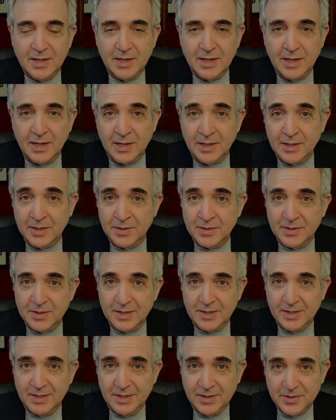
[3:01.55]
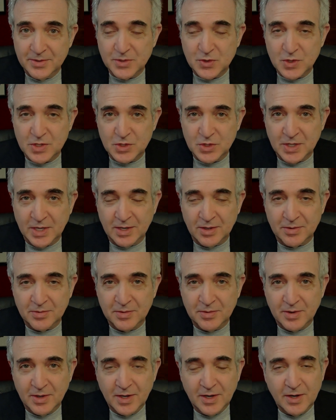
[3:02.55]
and here's the
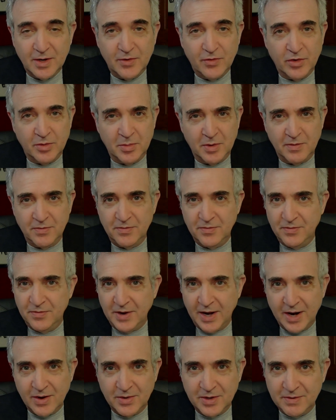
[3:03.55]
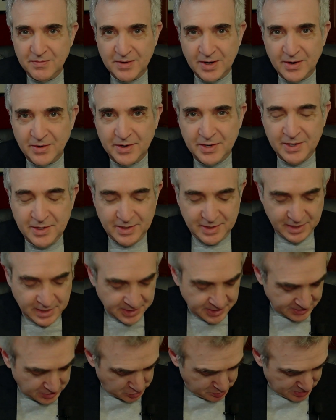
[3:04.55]
sound from a very very
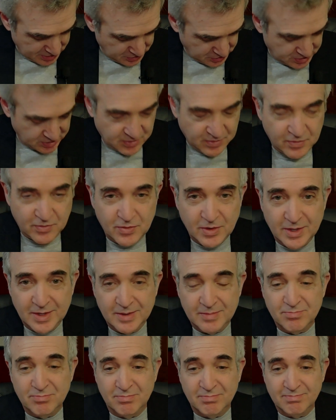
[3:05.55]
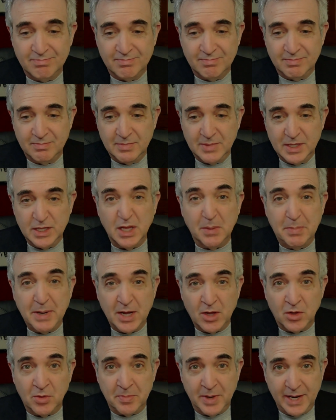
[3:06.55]
inexpensive
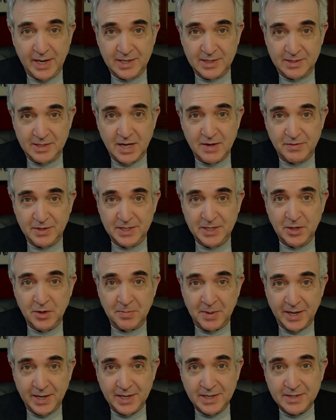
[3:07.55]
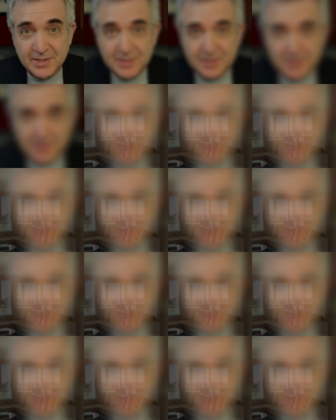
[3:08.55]
lapel mic, a lavalier mic.